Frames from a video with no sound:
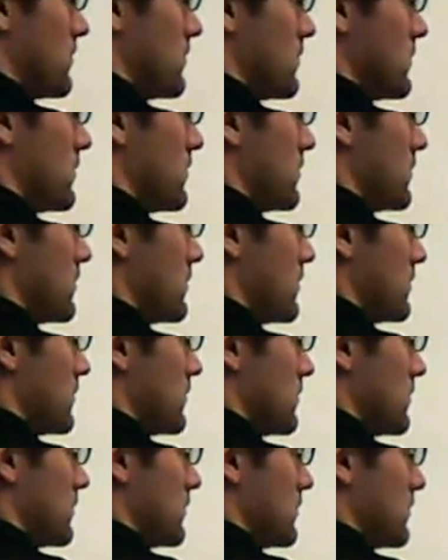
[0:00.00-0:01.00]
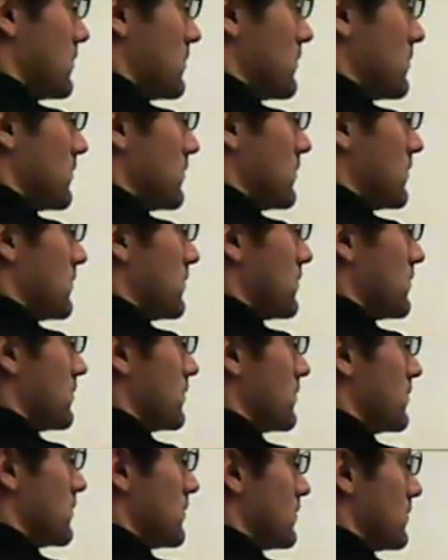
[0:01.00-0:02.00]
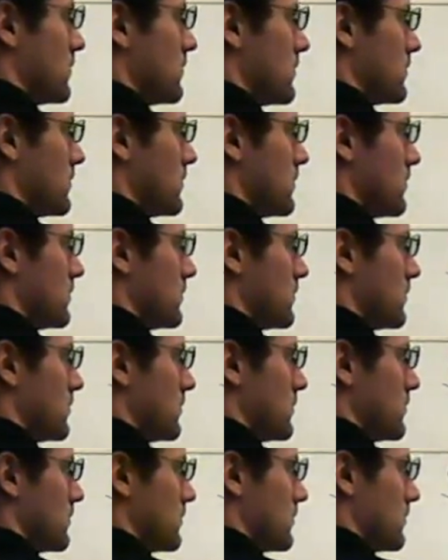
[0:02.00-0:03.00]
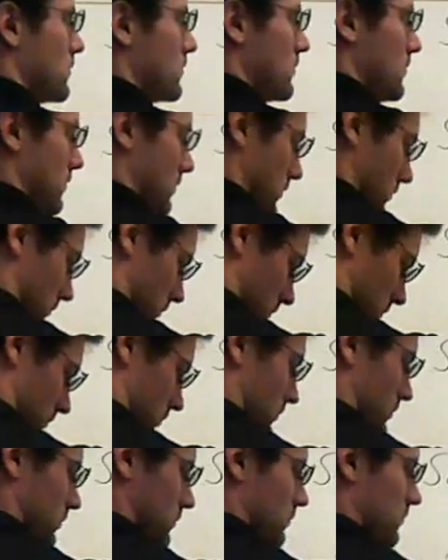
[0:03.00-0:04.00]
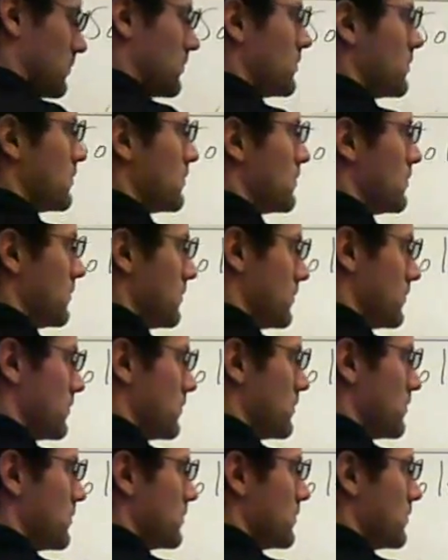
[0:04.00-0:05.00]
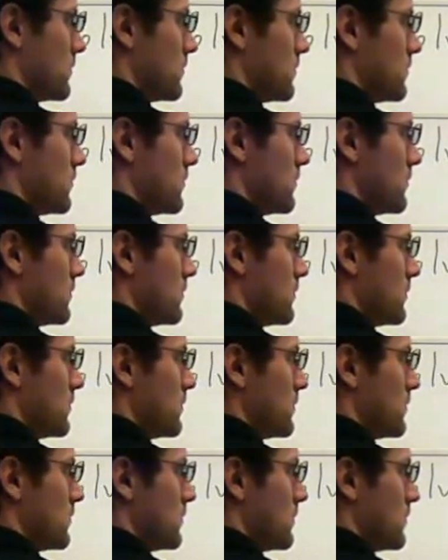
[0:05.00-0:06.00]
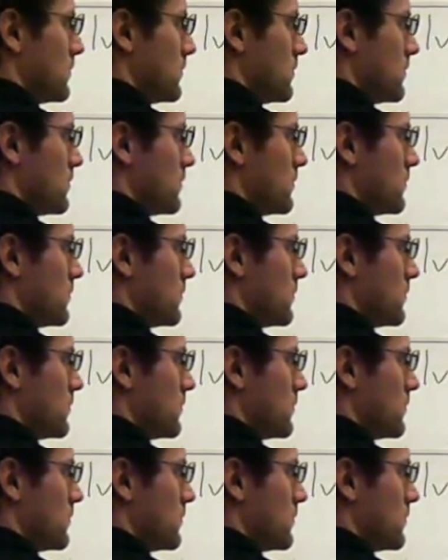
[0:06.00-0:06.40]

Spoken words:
(silence)